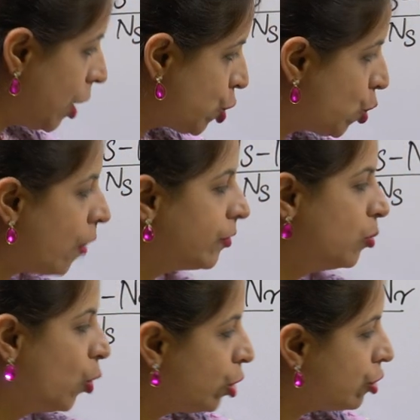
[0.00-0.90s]
ratio of
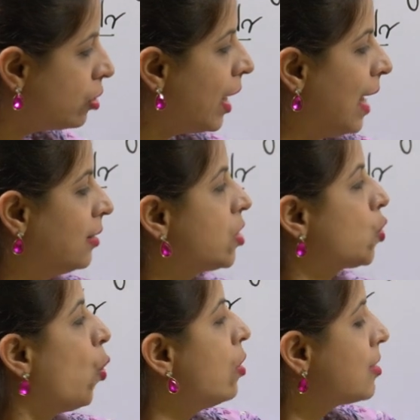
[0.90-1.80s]
the motor and the
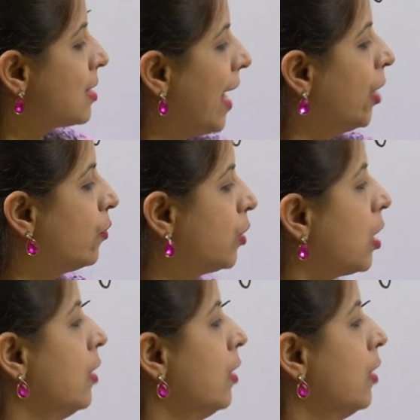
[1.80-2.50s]
source side of the